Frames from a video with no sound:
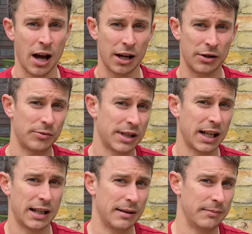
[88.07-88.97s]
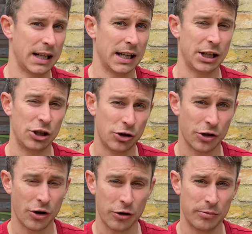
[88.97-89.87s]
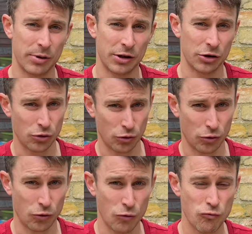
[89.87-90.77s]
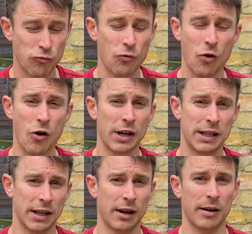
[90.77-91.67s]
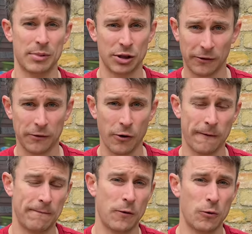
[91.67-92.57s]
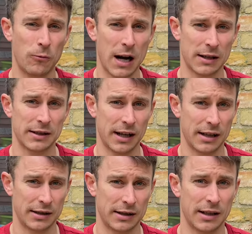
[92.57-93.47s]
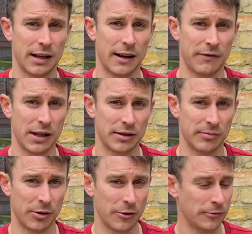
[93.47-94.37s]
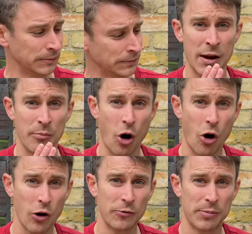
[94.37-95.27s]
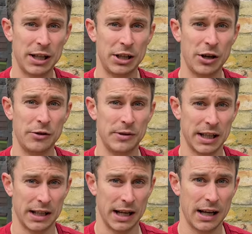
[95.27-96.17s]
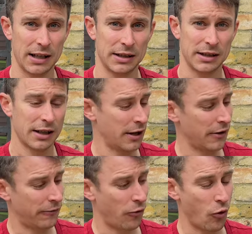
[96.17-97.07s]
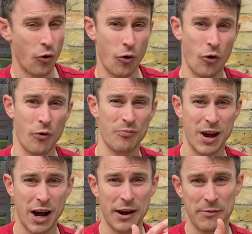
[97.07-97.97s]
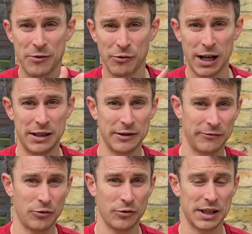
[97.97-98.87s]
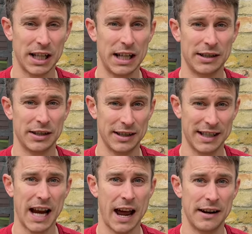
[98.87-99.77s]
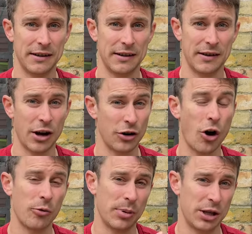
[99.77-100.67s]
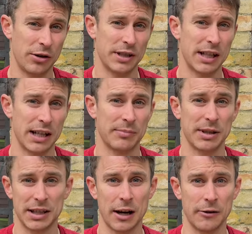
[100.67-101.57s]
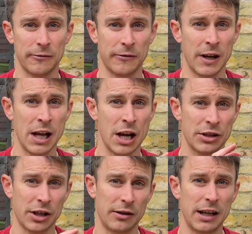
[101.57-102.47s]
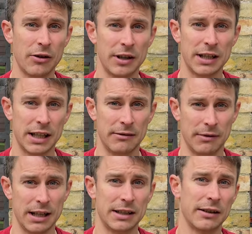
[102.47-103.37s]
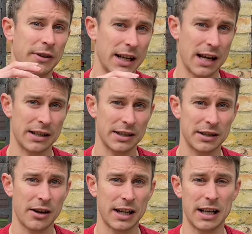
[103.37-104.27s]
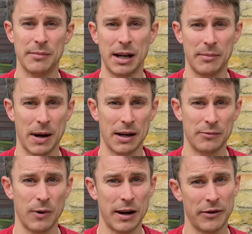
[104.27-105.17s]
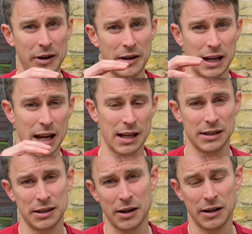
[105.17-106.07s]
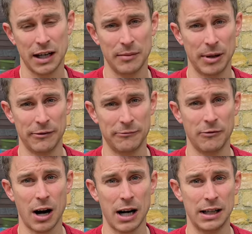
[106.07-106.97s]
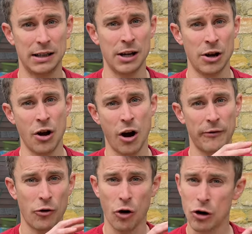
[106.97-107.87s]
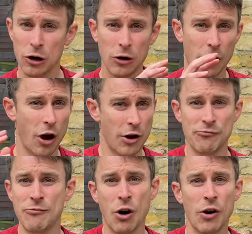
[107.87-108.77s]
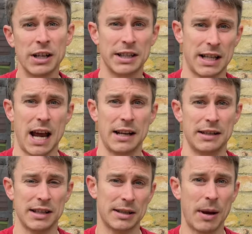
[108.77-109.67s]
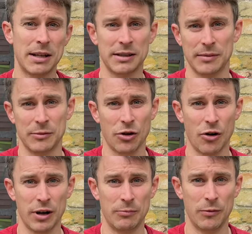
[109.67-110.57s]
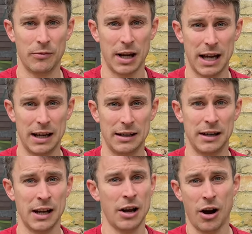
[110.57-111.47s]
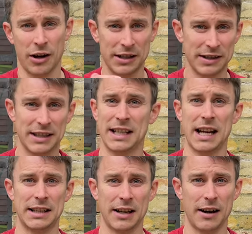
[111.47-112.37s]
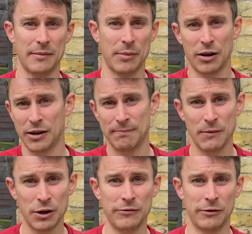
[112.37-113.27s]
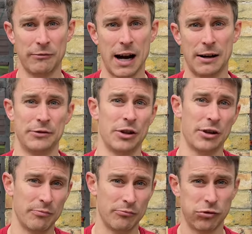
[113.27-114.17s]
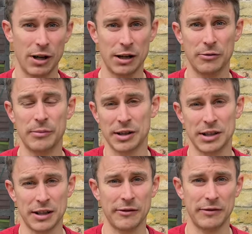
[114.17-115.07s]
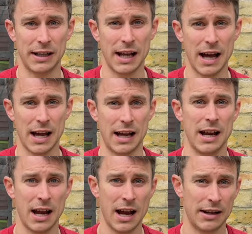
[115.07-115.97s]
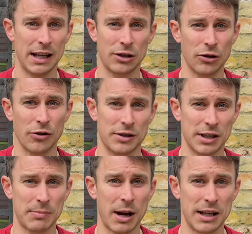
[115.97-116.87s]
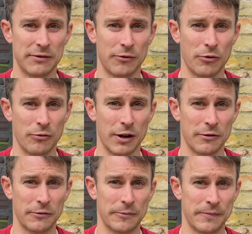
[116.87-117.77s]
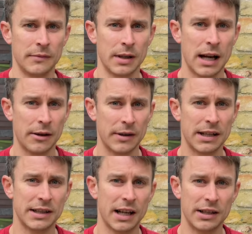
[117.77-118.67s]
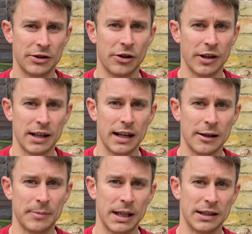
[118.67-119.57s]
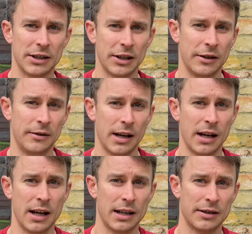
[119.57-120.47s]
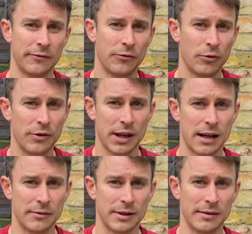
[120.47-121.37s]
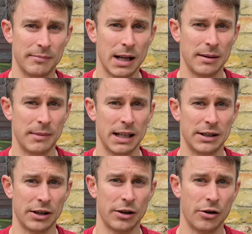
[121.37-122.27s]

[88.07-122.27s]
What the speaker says: You'll see in a minute, you can open the door right up, so you've got full access to that vestibule. But I'll be using this for a 3 to 4 season tent, and I'll be using this myself. So the idea is, if I get stuck in a bit of bad weather, get stuck in a bit of rain, I've got a nice tent to spend some time in. I can sit up, I can move around, I can bring all my stuff in there, and there's lots of space for it all. Now this Naturehike Cloud Peak 2 has a 4000 millimeter